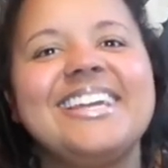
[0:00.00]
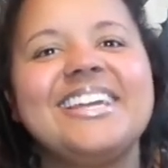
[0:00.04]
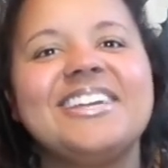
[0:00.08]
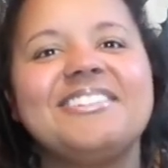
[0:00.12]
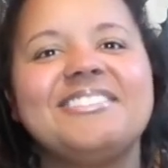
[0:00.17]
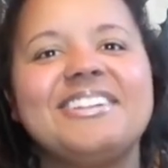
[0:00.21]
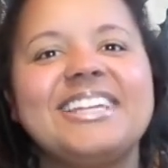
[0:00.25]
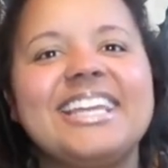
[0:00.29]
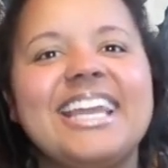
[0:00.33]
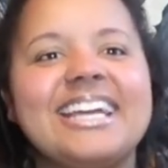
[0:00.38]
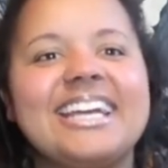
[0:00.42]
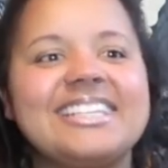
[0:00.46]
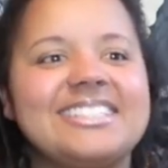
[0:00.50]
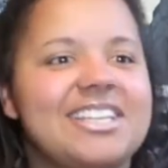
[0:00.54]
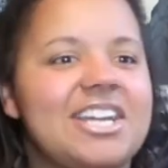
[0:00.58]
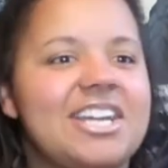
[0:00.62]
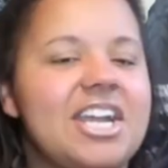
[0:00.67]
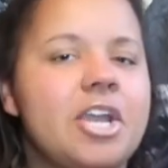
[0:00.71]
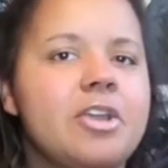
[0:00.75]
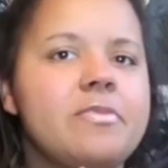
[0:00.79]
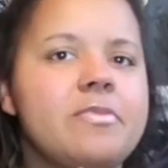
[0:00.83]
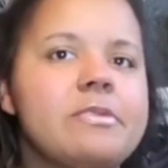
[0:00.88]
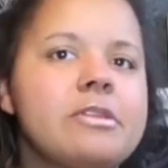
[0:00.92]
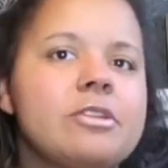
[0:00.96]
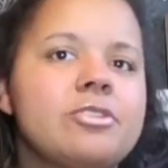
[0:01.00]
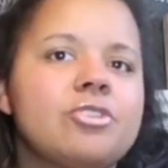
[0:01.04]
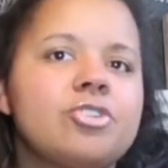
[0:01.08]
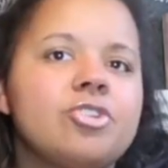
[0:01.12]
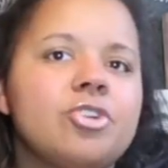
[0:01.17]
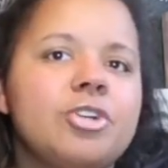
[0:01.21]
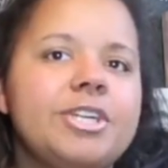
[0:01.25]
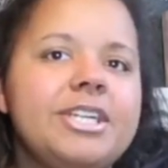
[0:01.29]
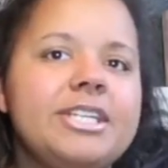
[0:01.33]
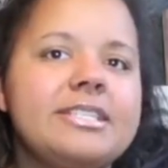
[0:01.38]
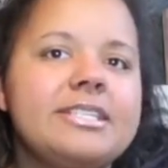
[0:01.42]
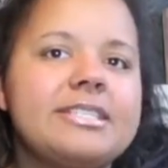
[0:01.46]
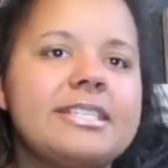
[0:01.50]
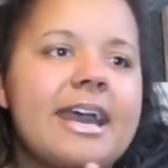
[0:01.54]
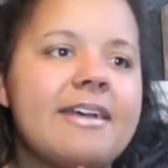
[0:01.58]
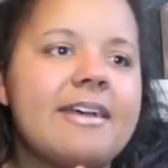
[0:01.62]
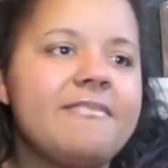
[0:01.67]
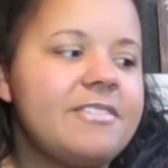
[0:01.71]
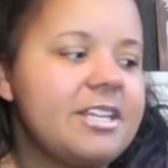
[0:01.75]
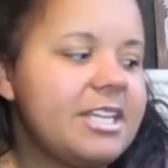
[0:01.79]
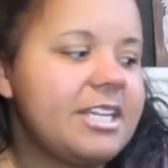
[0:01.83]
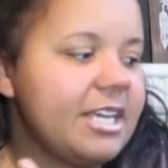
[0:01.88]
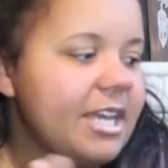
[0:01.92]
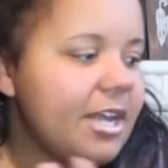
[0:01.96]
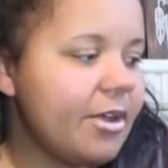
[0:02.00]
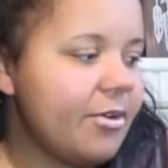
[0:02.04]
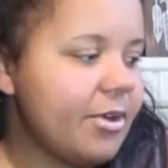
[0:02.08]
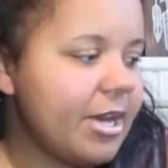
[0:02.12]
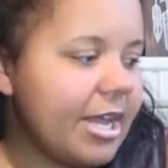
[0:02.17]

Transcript: but yeah, so I hope you enjoyed that video,